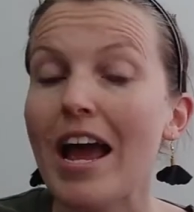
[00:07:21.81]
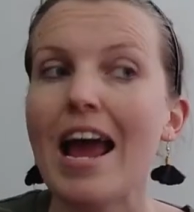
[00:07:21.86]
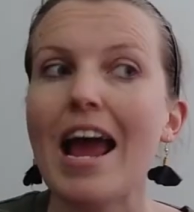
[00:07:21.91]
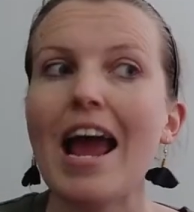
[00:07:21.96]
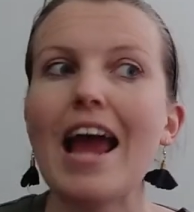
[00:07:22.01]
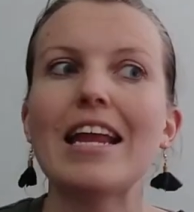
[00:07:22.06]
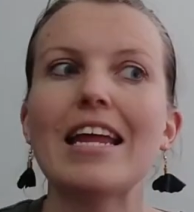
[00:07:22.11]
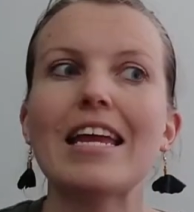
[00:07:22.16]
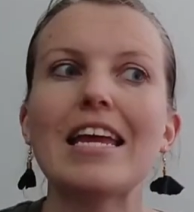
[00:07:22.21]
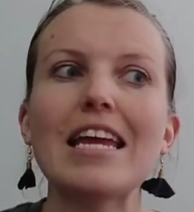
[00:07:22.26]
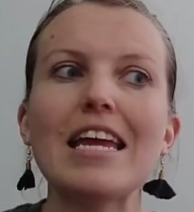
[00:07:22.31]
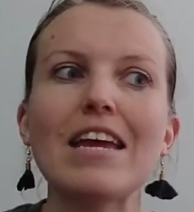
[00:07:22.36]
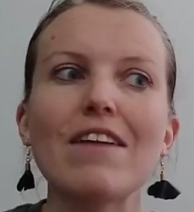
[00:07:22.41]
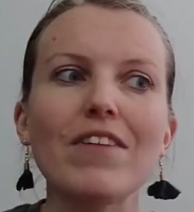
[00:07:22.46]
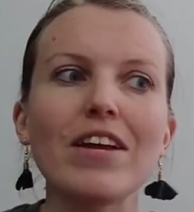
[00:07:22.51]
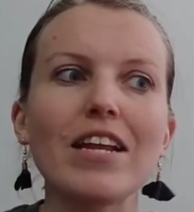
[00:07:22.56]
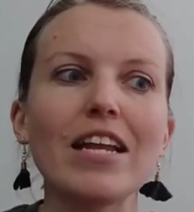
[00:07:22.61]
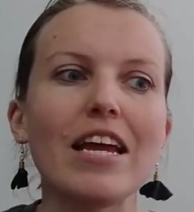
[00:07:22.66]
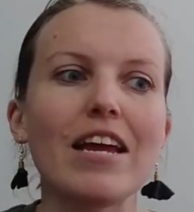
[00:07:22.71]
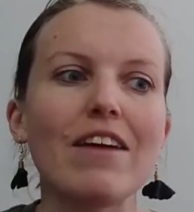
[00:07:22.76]
And
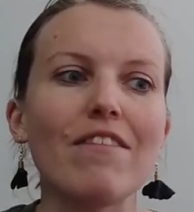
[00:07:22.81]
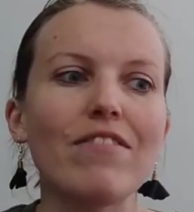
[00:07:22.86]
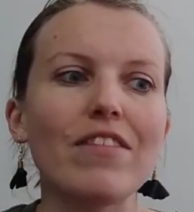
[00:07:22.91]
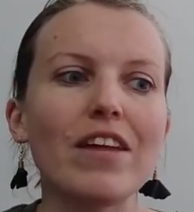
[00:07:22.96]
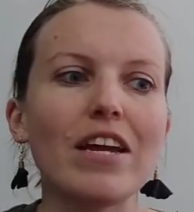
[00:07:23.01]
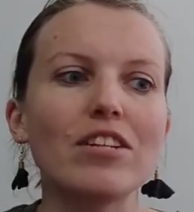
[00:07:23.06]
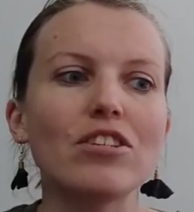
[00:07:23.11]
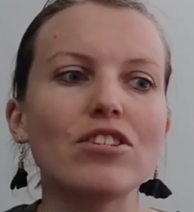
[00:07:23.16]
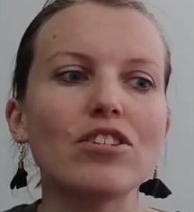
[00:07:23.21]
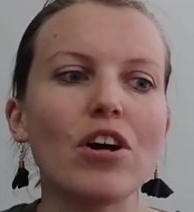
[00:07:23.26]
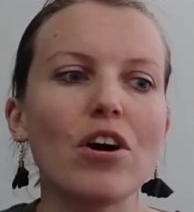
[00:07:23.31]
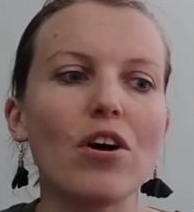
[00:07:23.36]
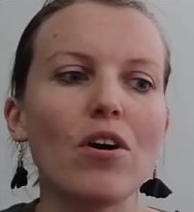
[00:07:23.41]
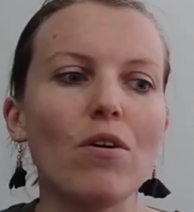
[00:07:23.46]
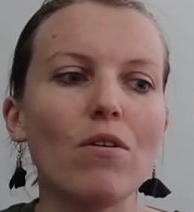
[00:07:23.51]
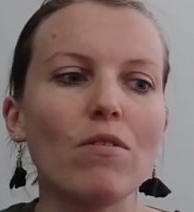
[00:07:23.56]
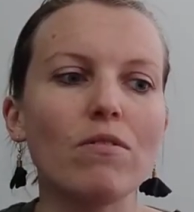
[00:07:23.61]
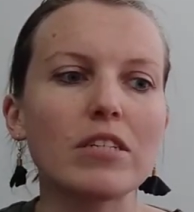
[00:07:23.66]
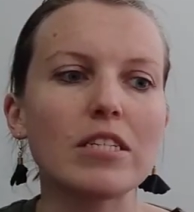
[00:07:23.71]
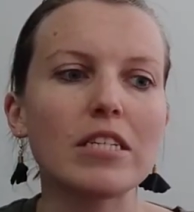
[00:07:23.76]
even if they
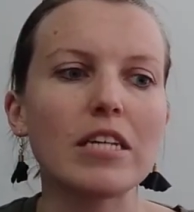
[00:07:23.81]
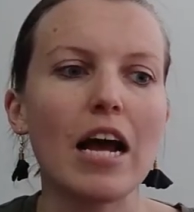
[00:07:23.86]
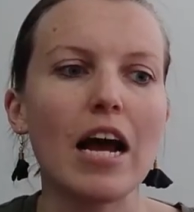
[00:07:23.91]
don't